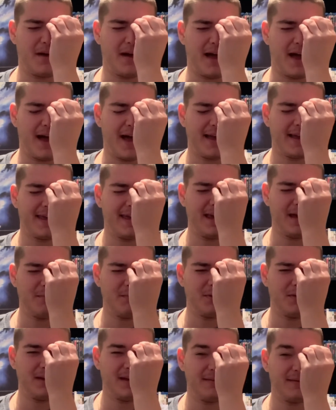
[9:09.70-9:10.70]
I
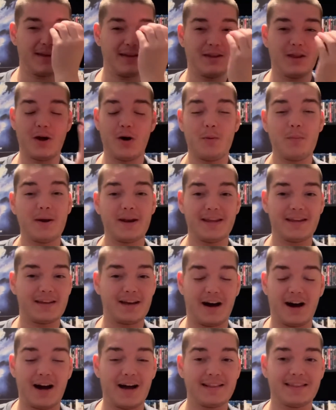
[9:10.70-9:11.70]
can't believe that nobody
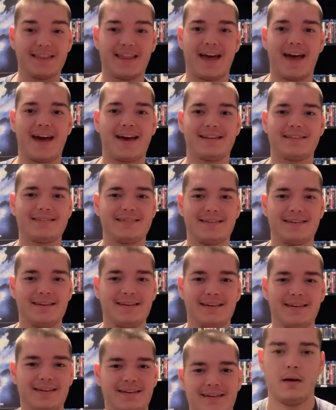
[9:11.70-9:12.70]
caught that.
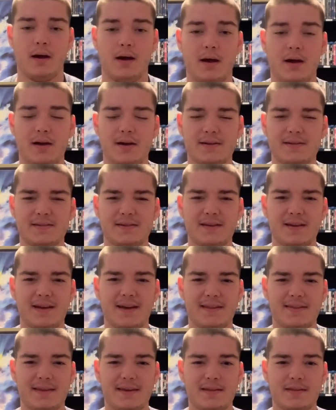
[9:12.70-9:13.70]
Honestly,
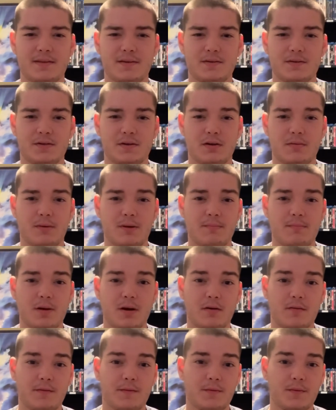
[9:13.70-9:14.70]
I think this should have been
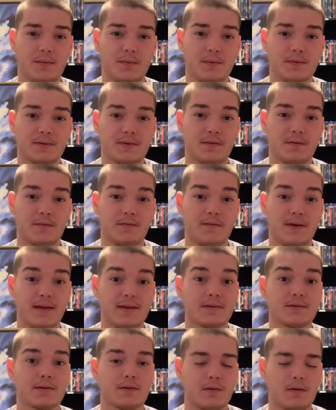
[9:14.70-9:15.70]
better if it was a
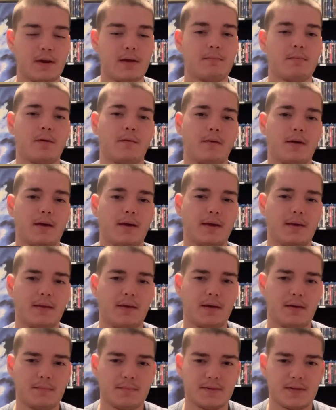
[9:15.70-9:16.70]
Phase 3 movie in
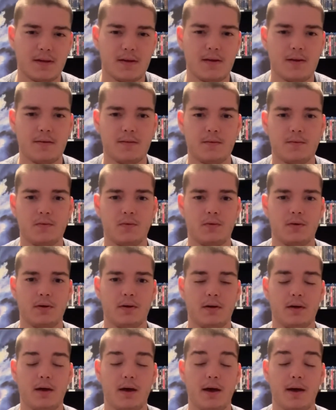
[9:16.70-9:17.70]
the MCU.
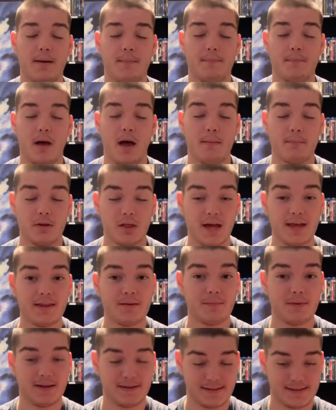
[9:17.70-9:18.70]
I'm glad
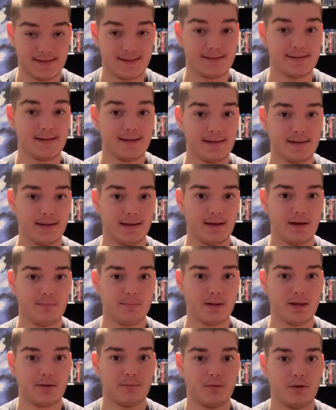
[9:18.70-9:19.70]
that we did get a
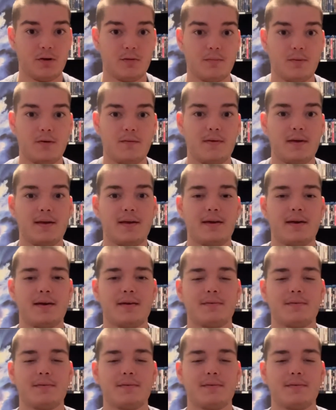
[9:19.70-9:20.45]
Black Widow movie.